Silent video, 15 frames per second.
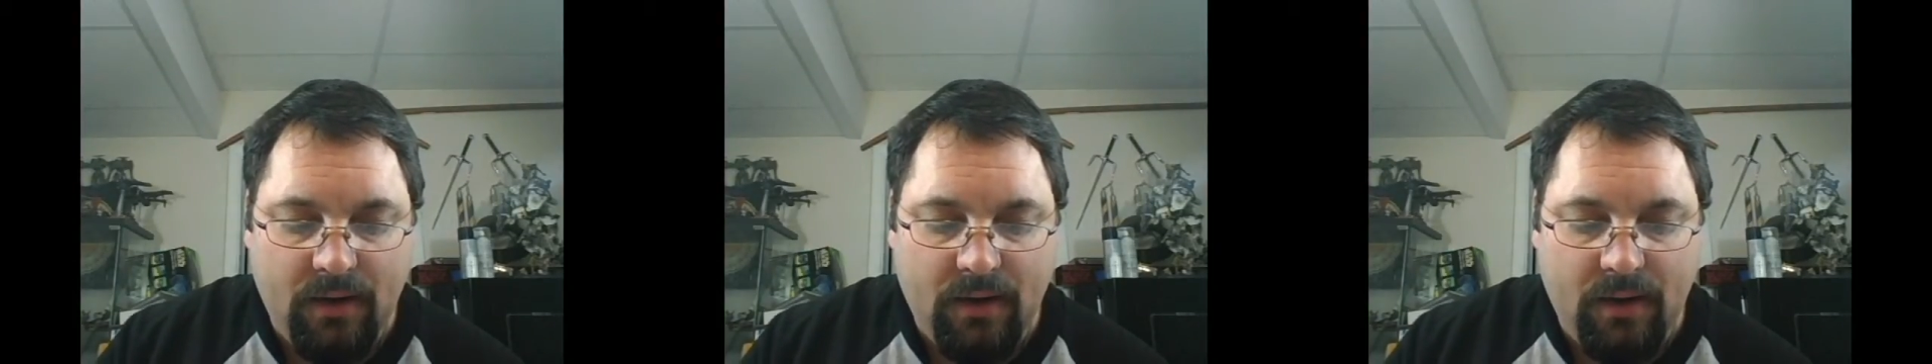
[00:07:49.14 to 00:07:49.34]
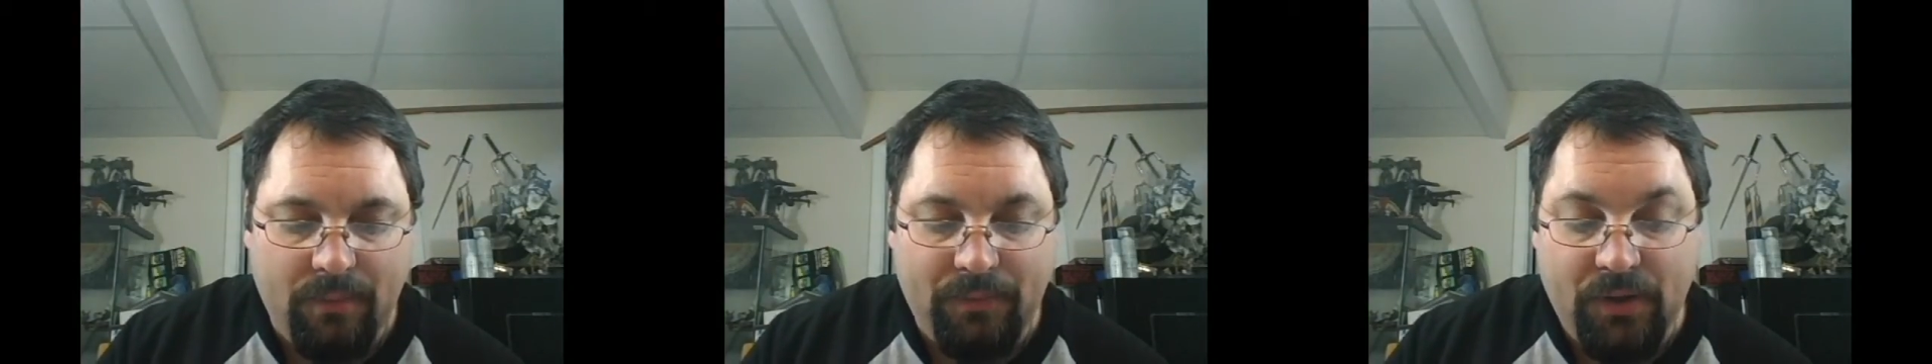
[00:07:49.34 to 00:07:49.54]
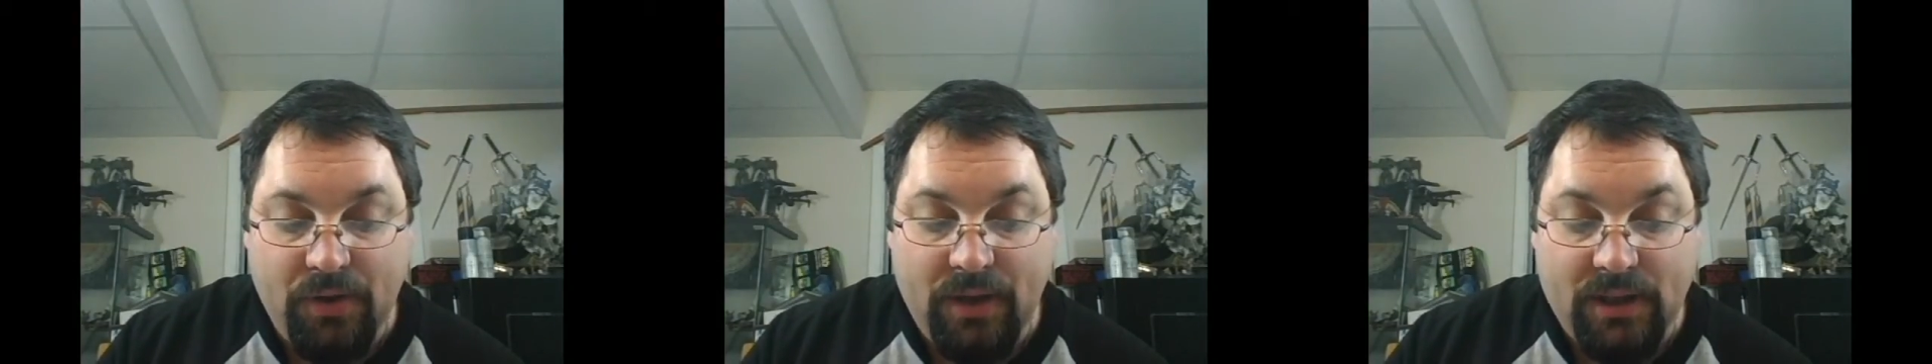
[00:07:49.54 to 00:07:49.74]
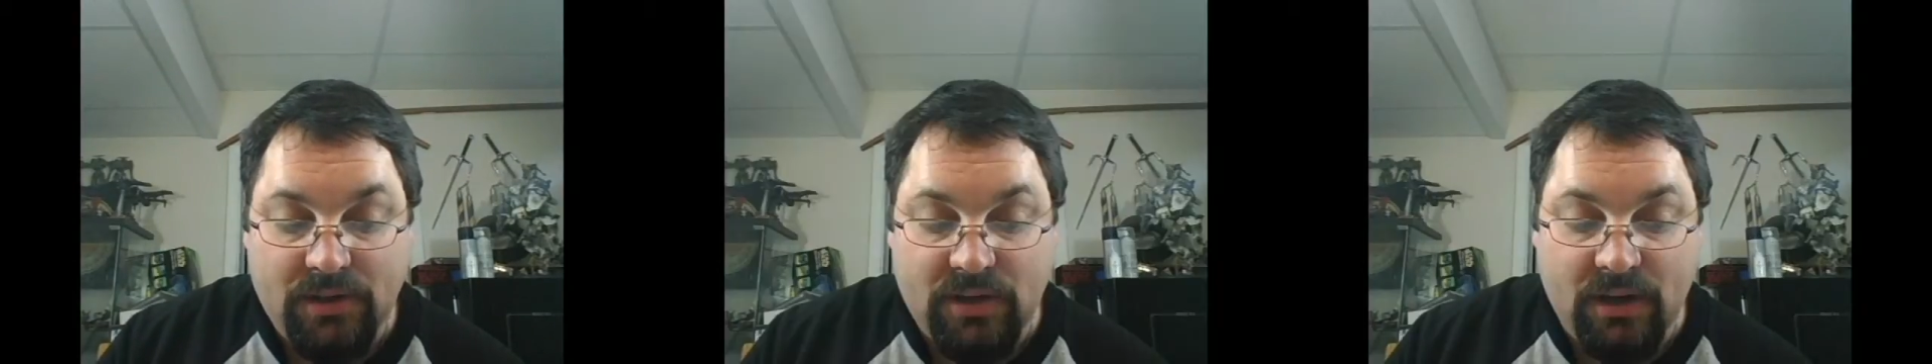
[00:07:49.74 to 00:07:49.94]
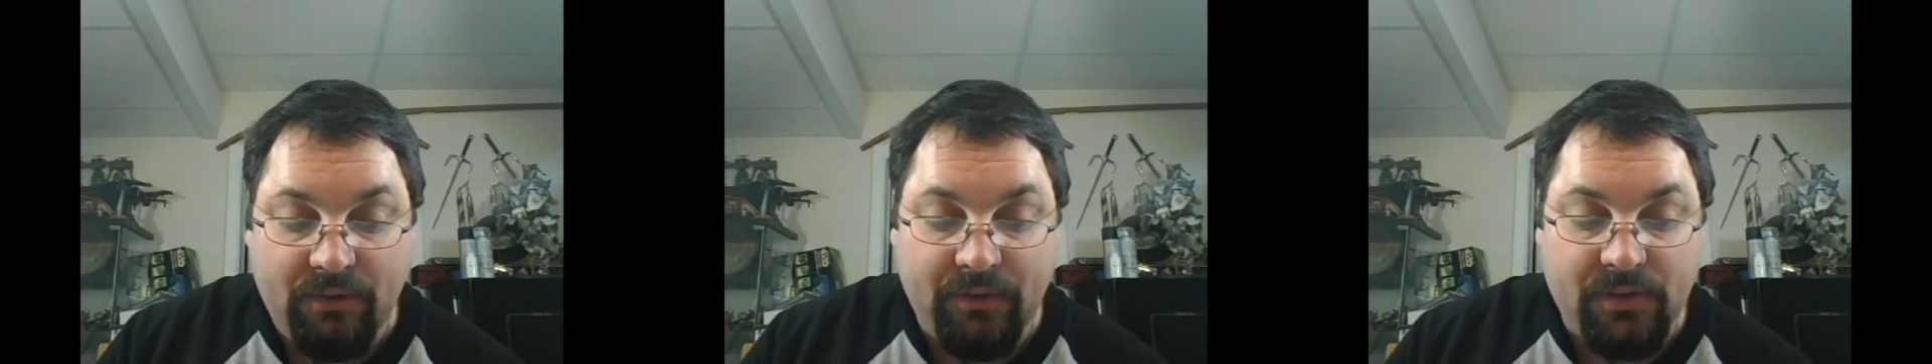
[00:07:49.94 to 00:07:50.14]
You can
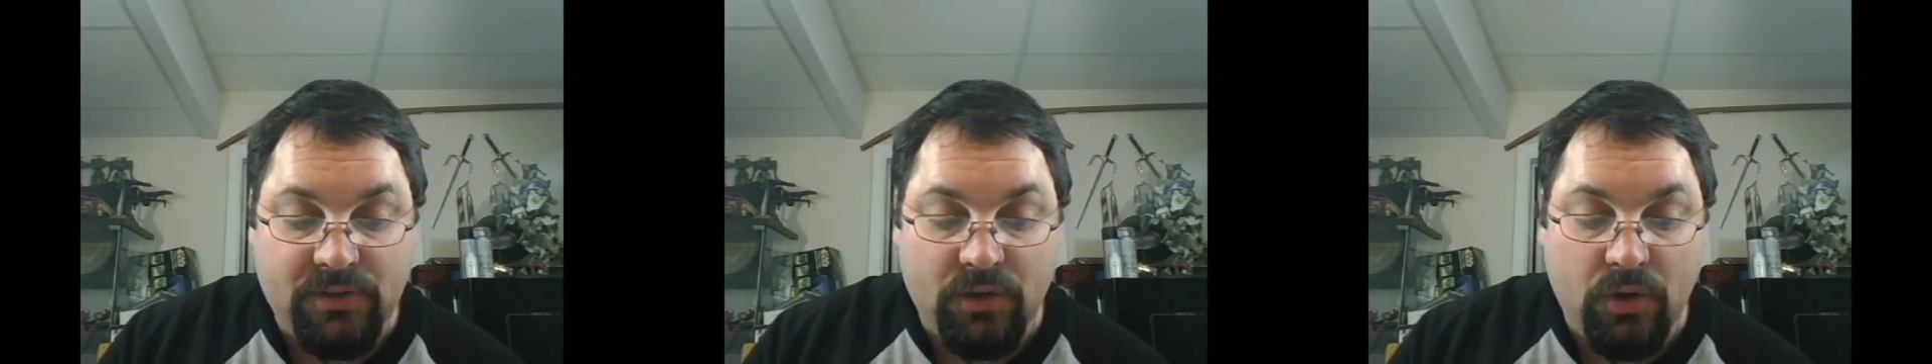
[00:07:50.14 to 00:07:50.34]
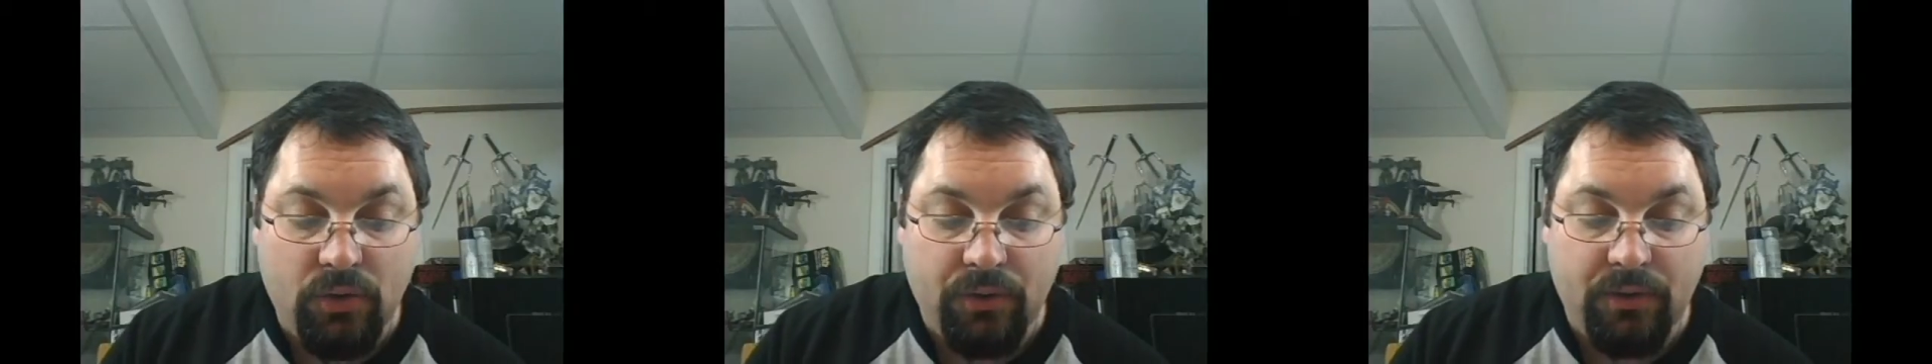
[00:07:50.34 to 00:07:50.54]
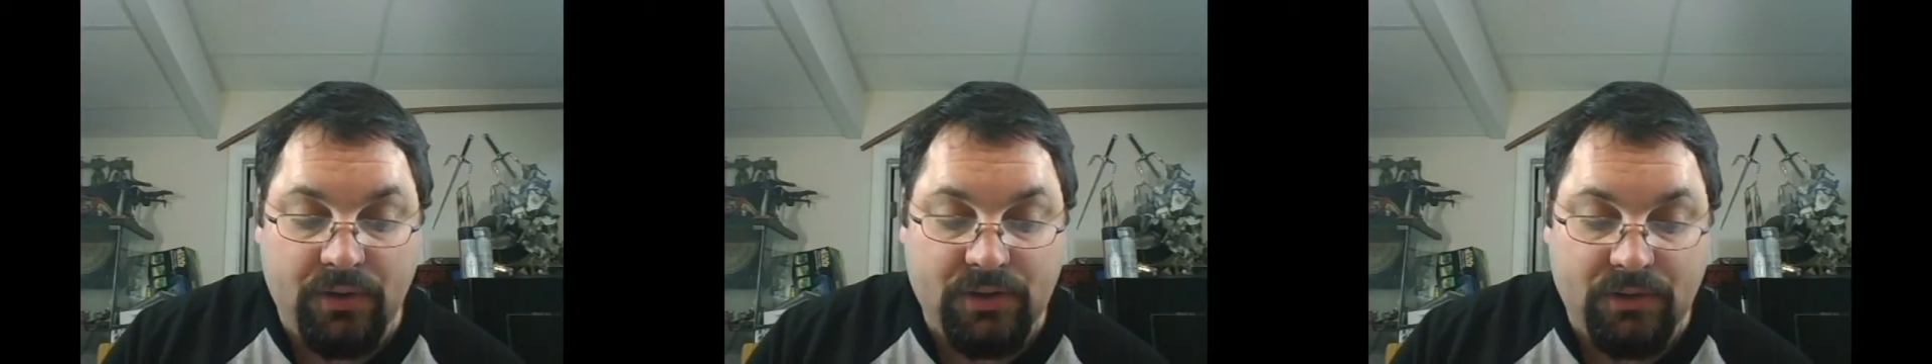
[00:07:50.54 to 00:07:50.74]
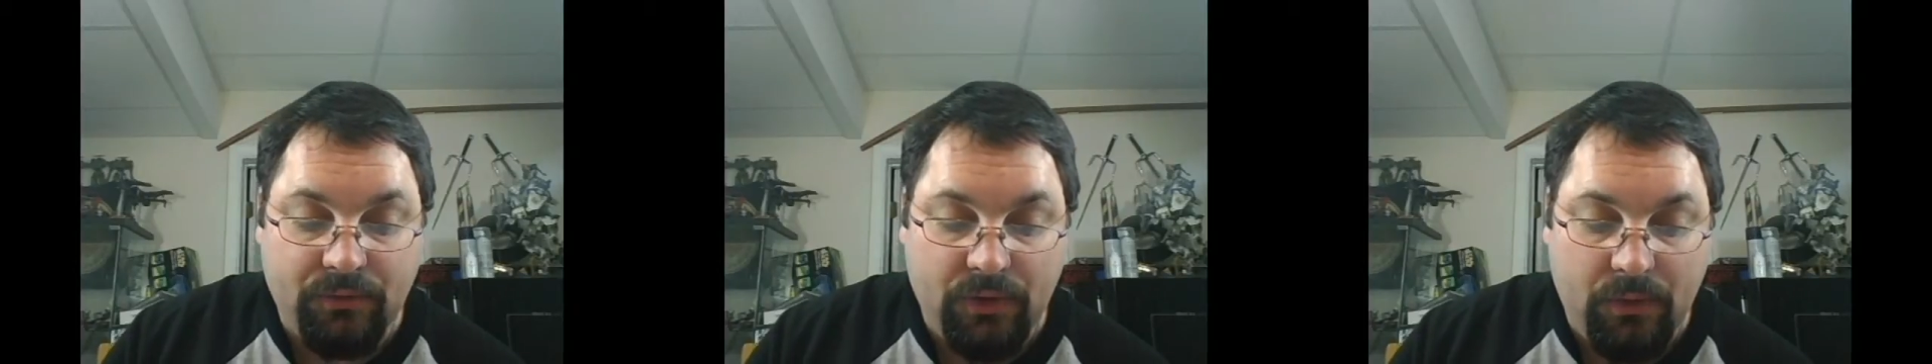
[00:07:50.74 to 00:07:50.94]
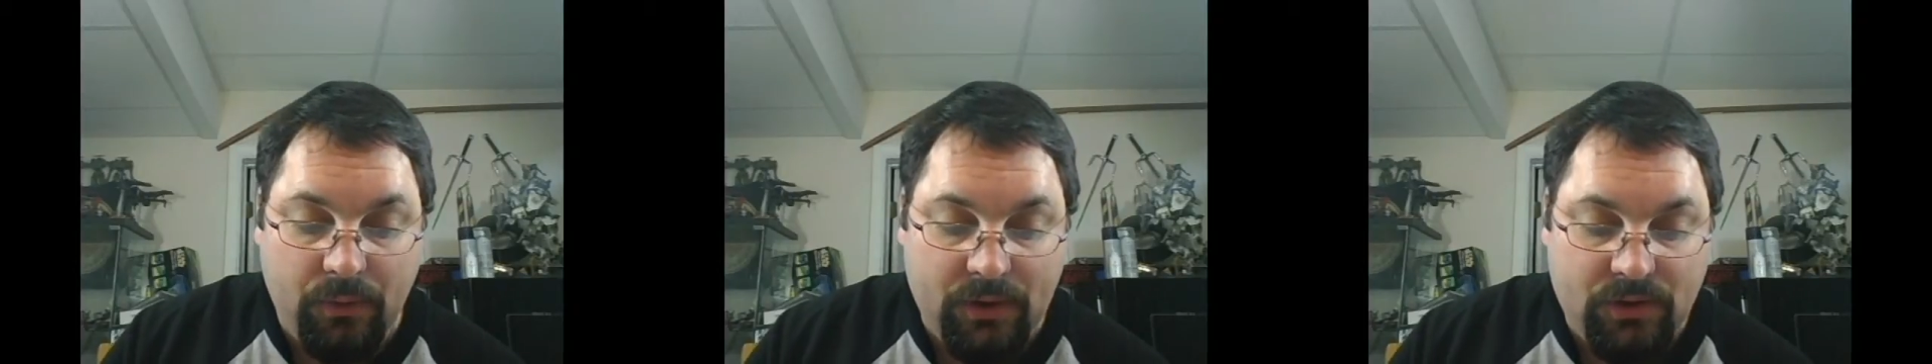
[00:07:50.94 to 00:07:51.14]
sacrifice the whole units if
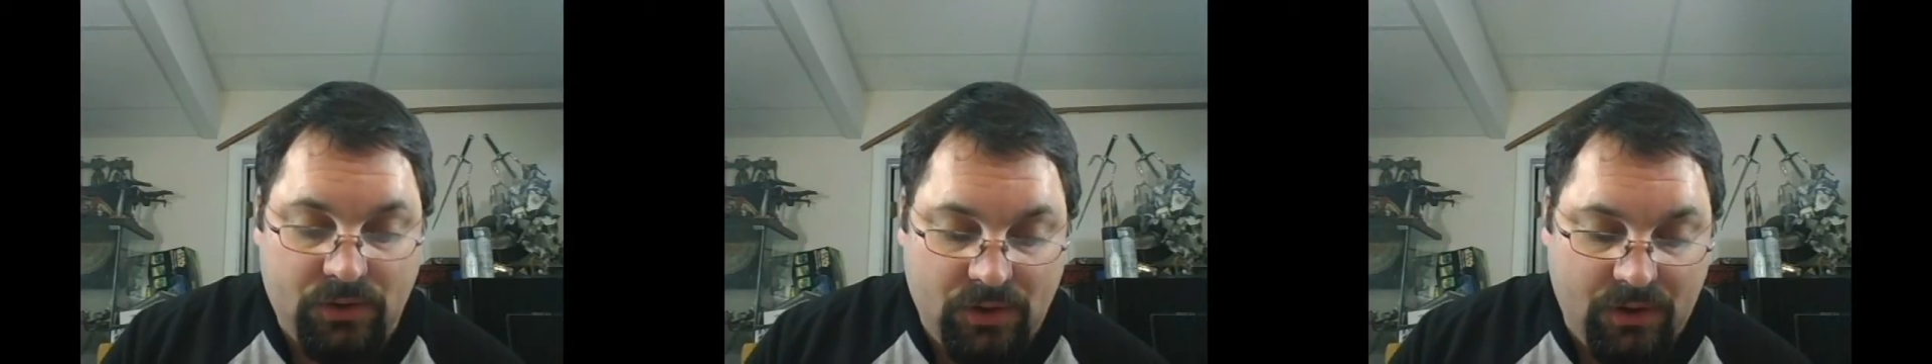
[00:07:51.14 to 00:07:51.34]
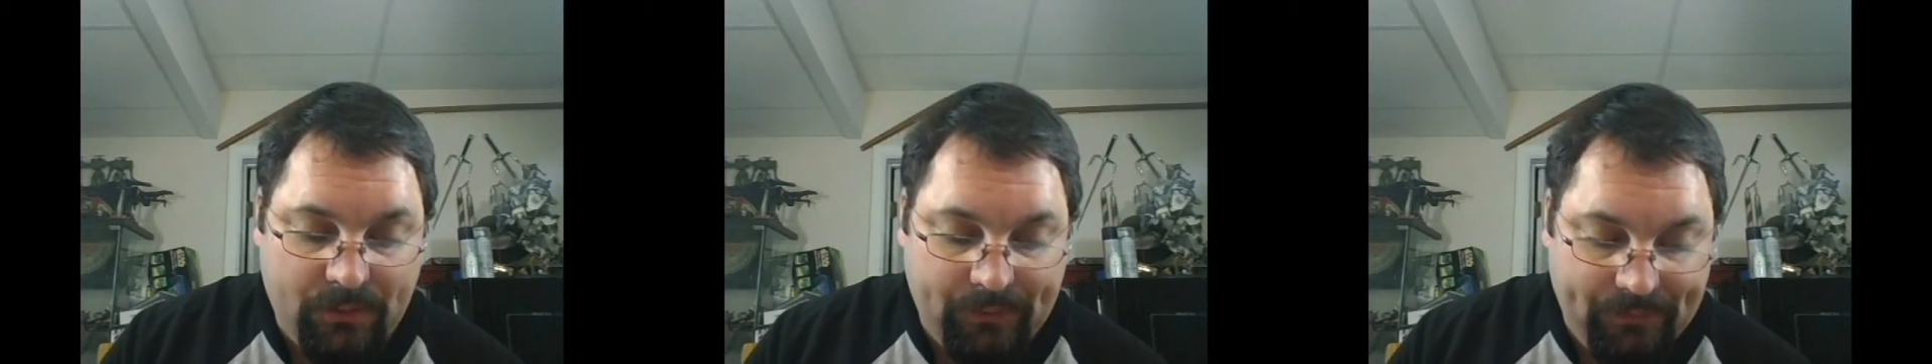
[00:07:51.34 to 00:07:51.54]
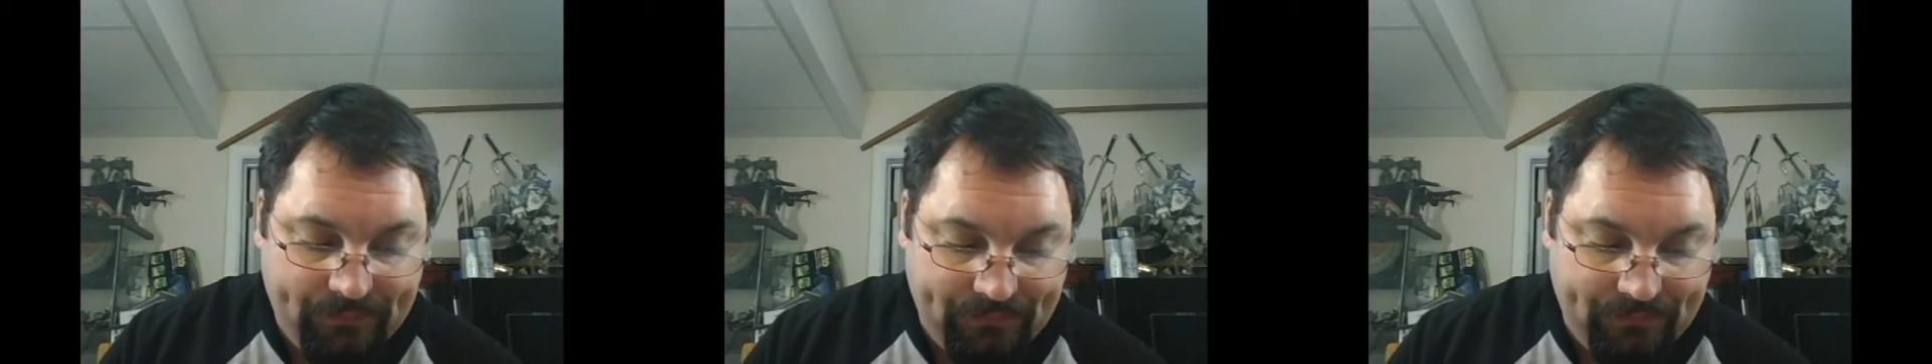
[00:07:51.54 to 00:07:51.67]
you wish to.